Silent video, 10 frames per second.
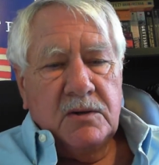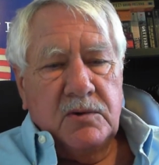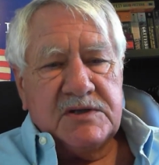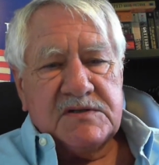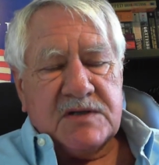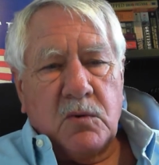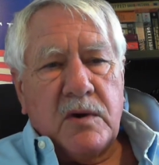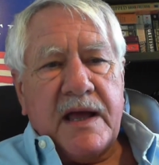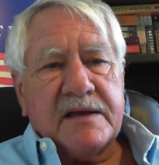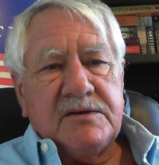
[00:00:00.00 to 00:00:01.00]
which is a
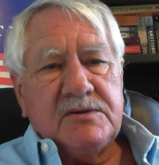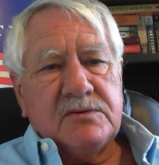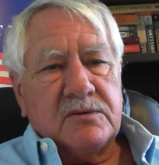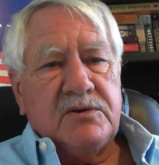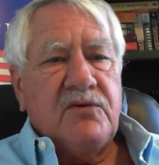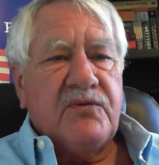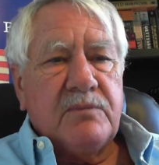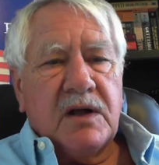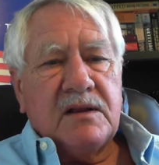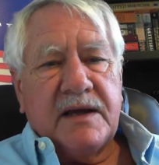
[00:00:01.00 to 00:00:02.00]
wackadoodle
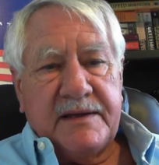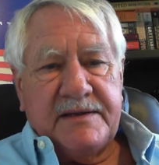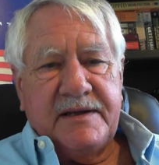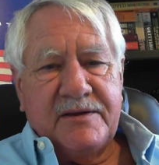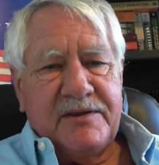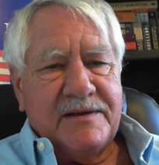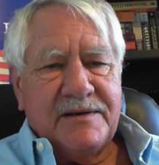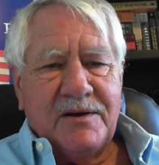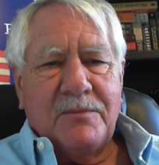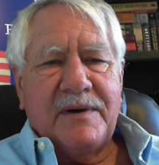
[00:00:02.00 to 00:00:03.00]
goofball idea that
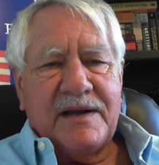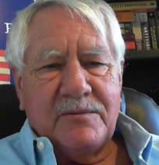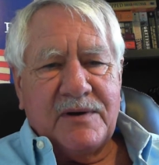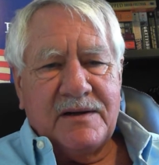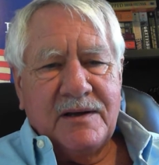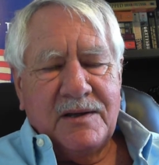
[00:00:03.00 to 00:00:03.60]
nobody would